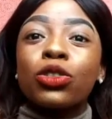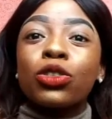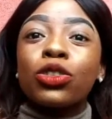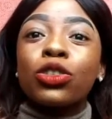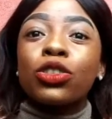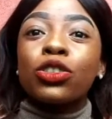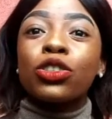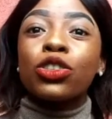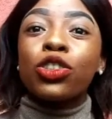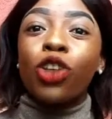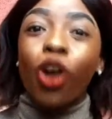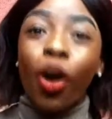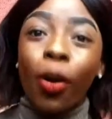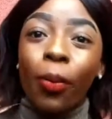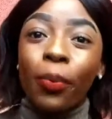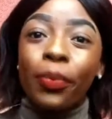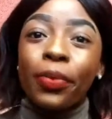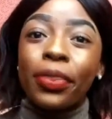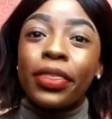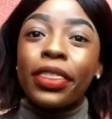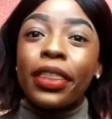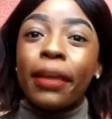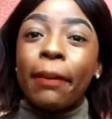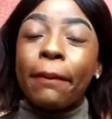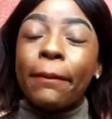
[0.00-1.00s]

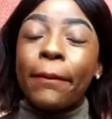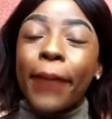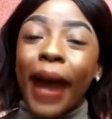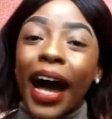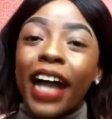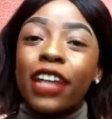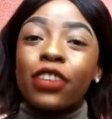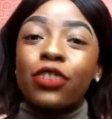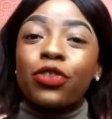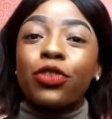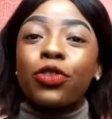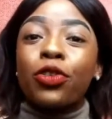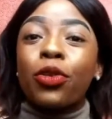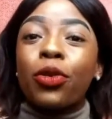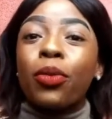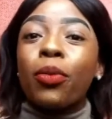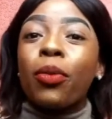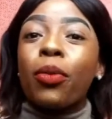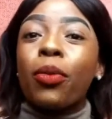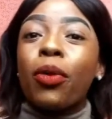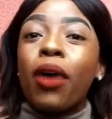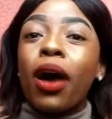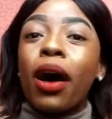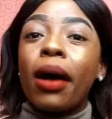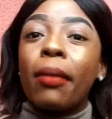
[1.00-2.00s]
stop the part
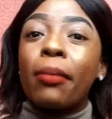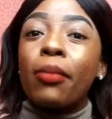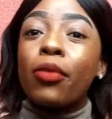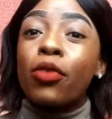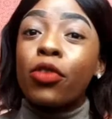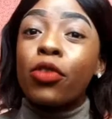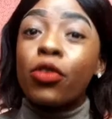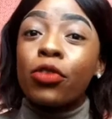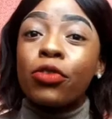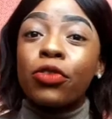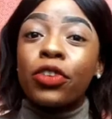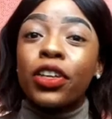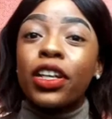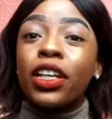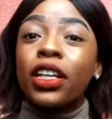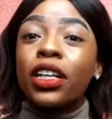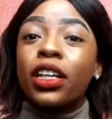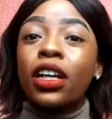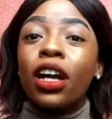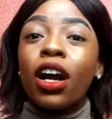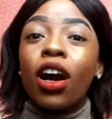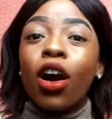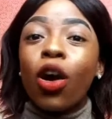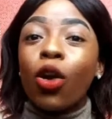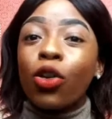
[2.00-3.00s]
from moving
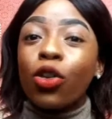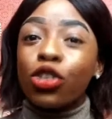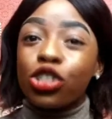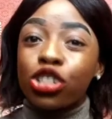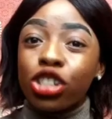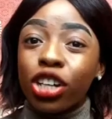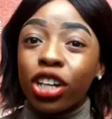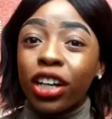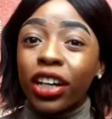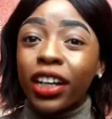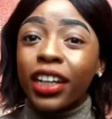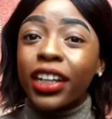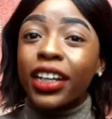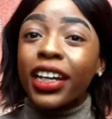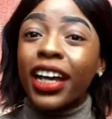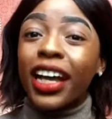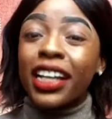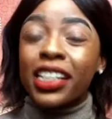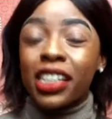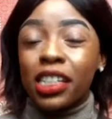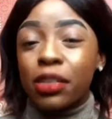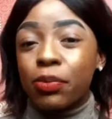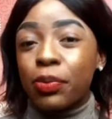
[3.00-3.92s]
or shaking, as it